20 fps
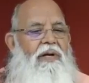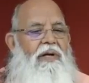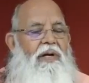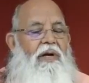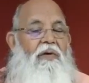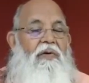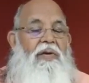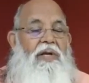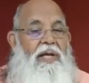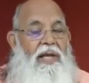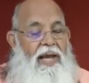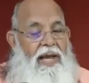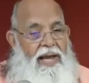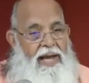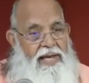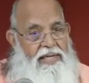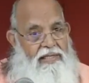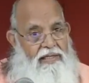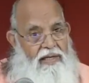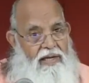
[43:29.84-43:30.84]
Now he
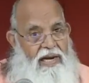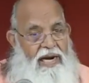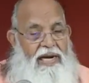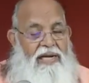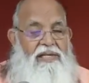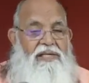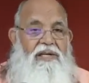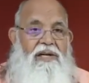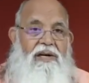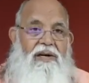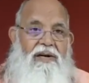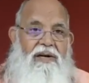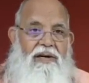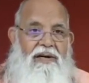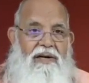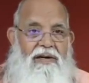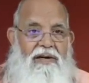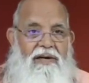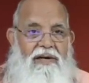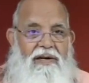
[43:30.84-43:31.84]
has grandchildren.
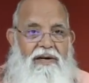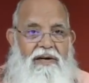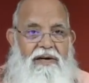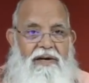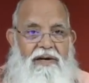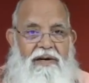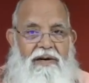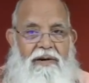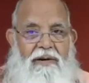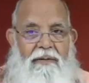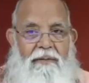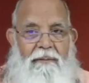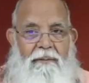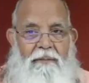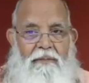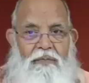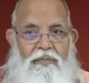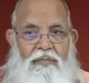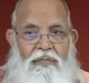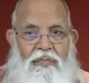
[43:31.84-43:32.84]

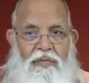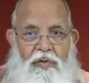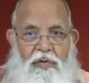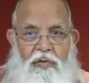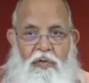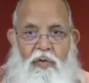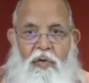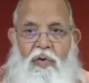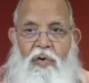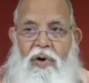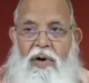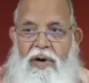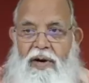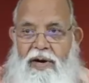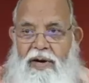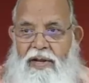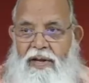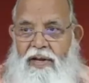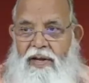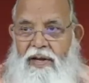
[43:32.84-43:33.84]
This old
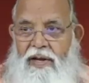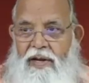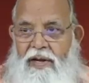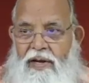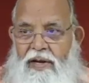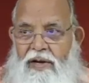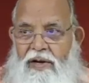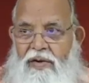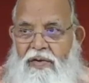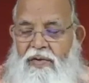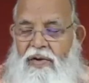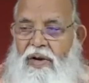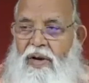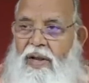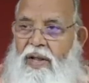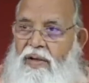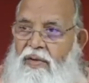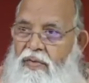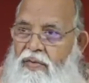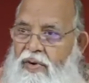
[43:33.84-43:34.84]
lady
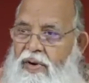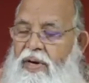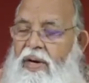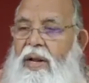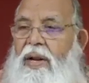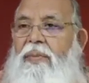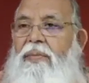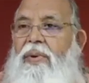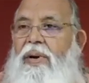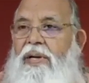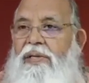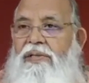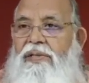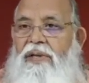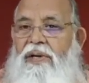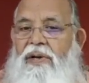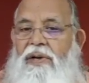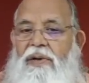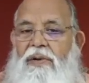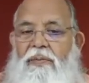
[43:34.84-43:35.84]
every time ask,
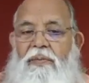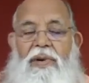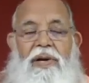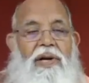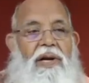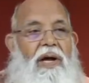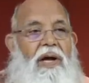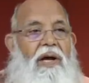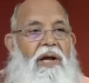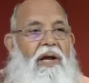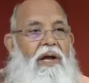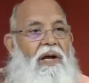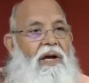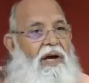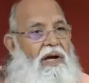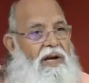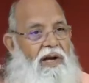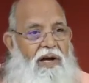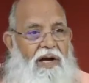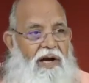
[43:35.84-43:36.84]
Beta,
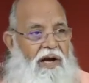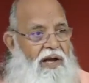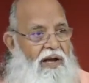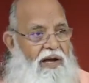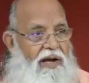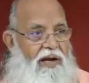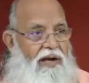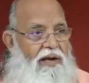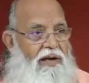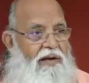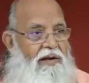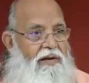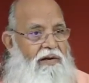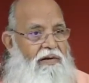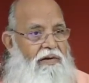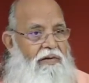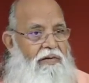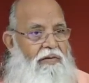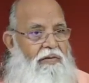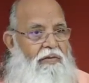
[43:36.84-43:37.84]
khana khaya?
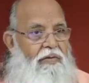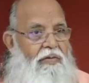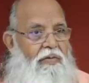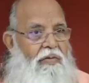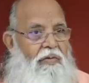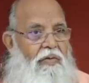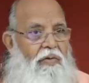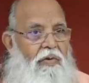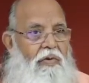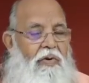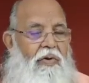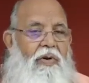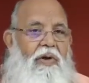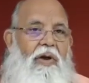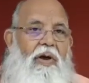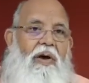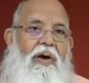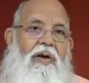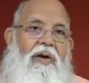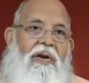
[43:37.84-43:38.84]

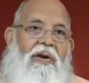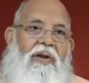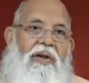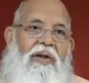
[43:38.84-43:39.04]
Hurry, are.